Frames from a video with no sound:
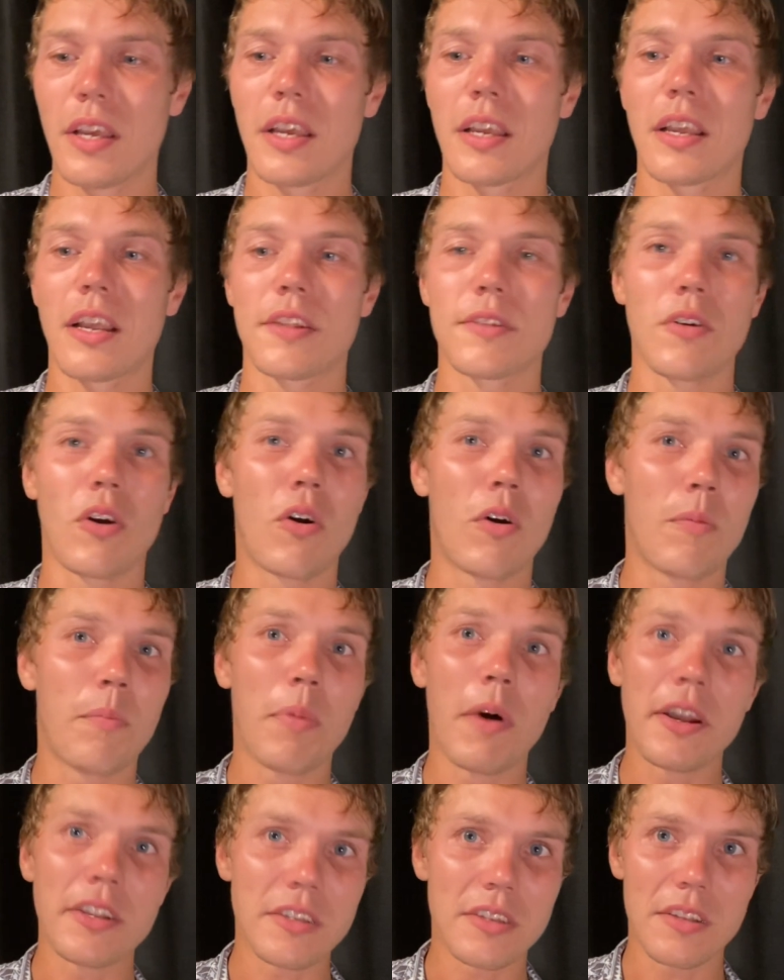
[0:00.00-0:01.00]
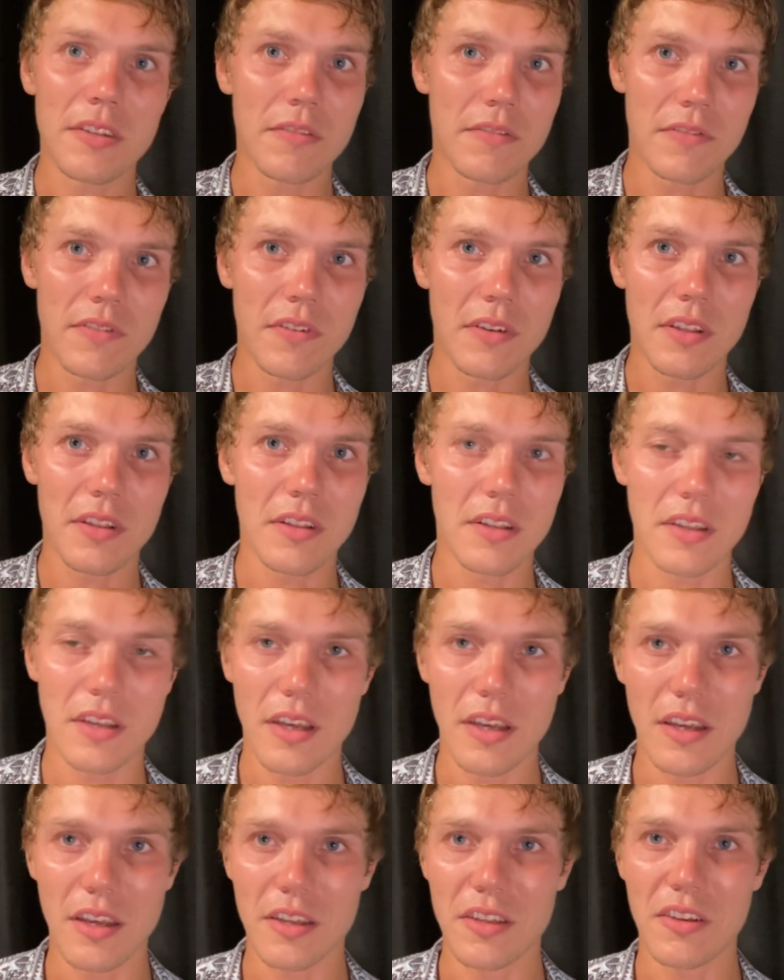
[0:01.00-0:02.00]
Got a whole bunch of,
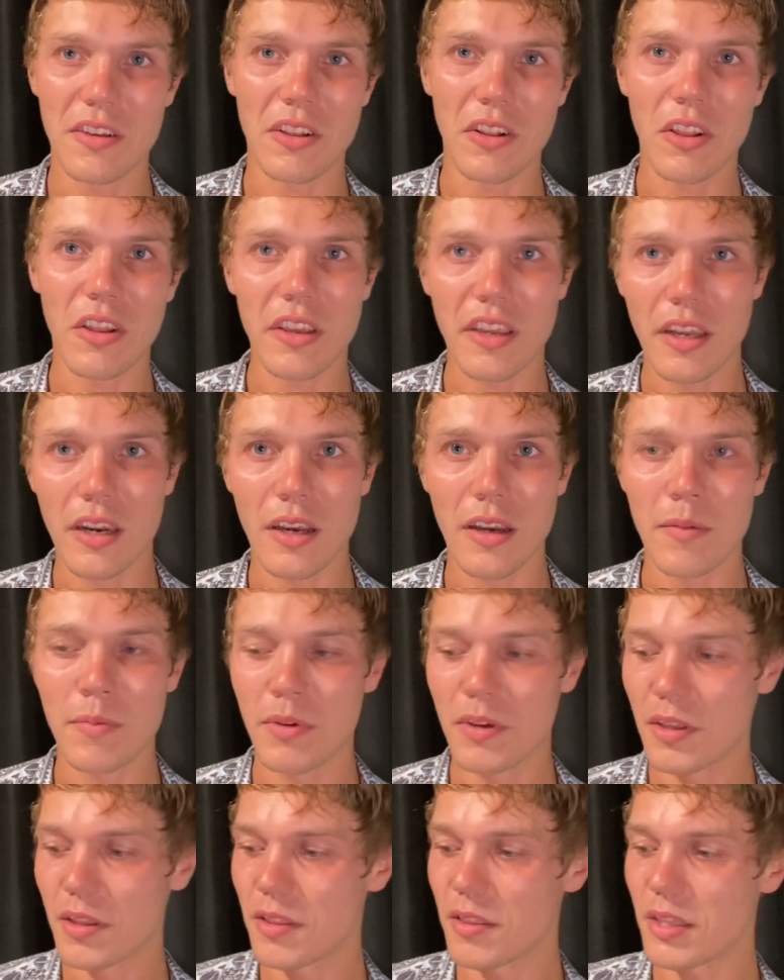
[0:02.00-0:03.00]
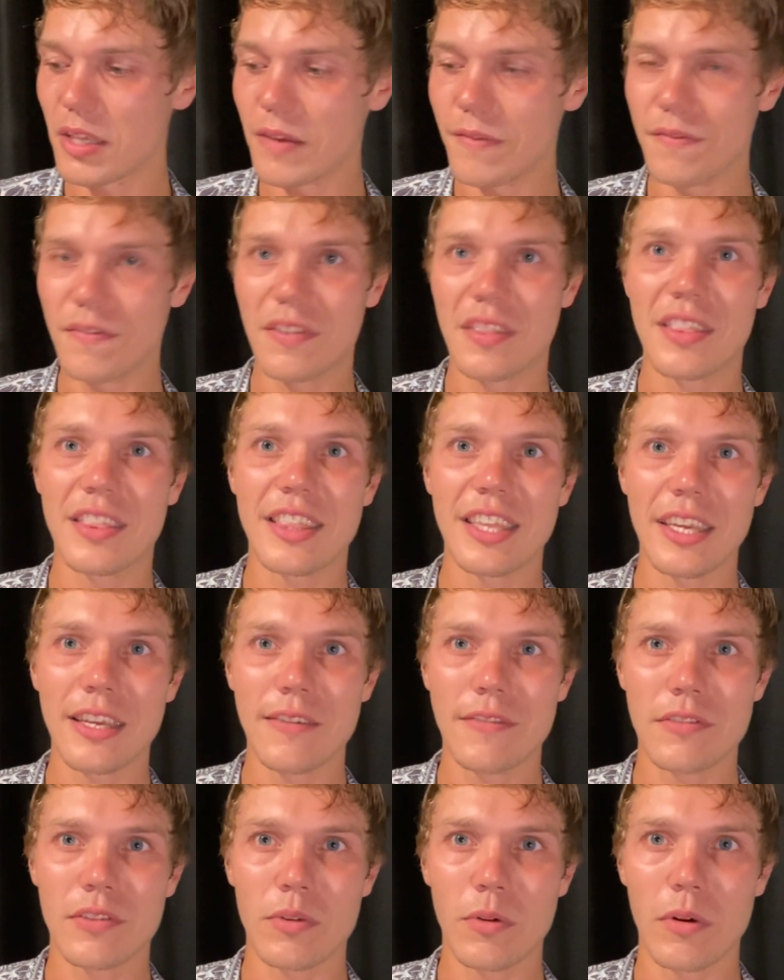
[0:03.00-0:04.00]
you can look it up,
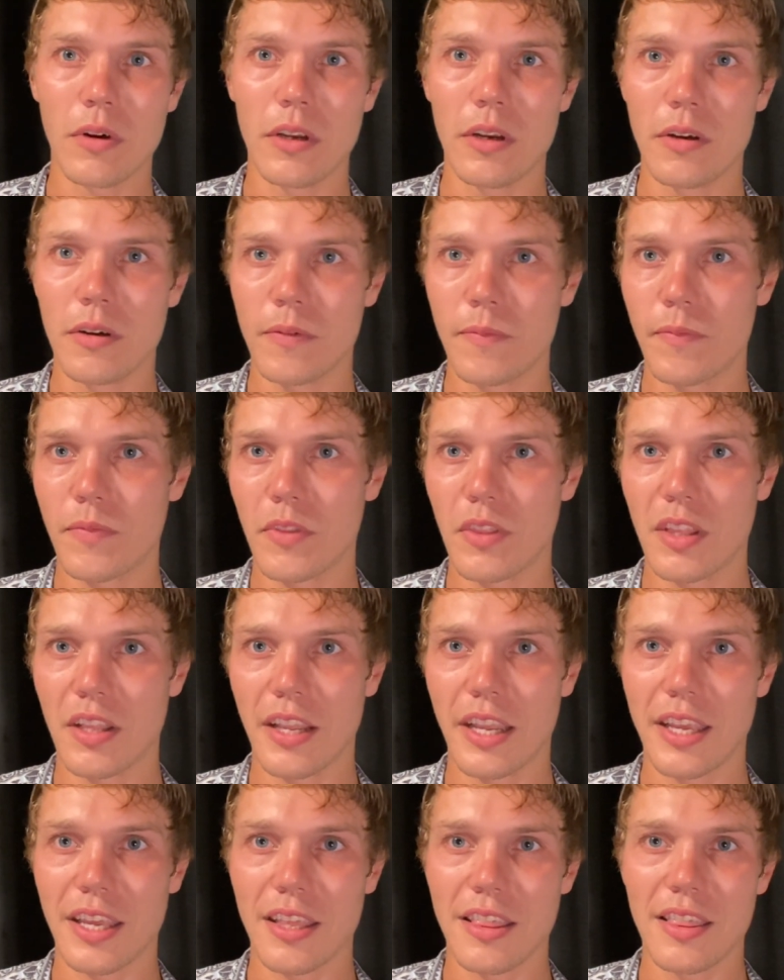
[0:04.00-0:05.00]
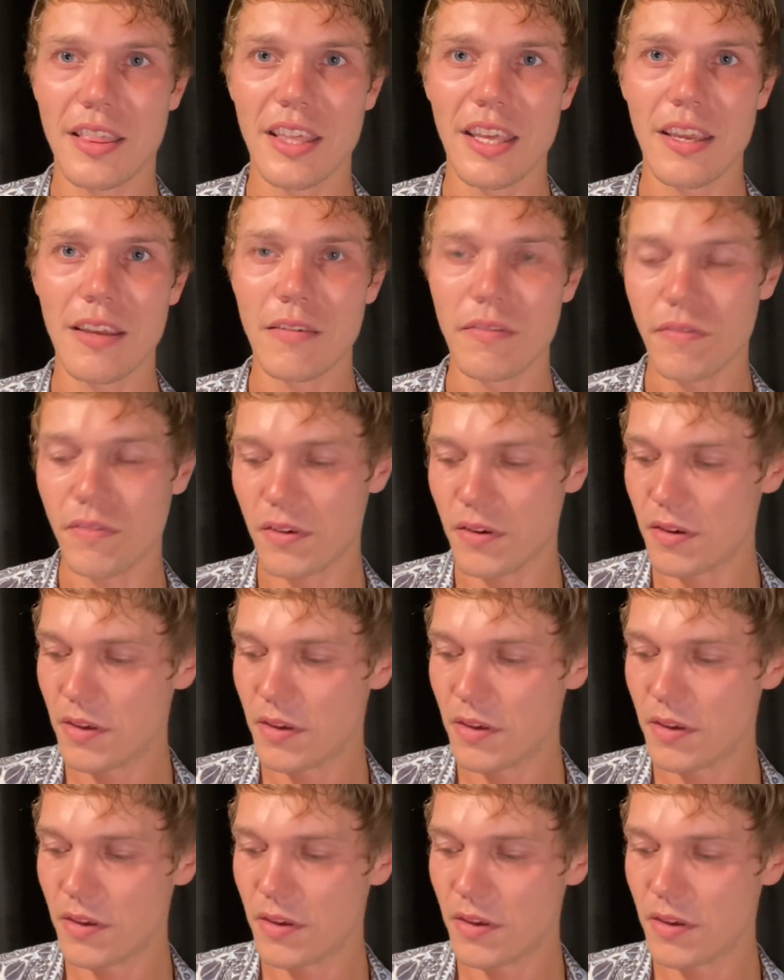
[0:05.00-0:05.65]
thieves oil, like a thief.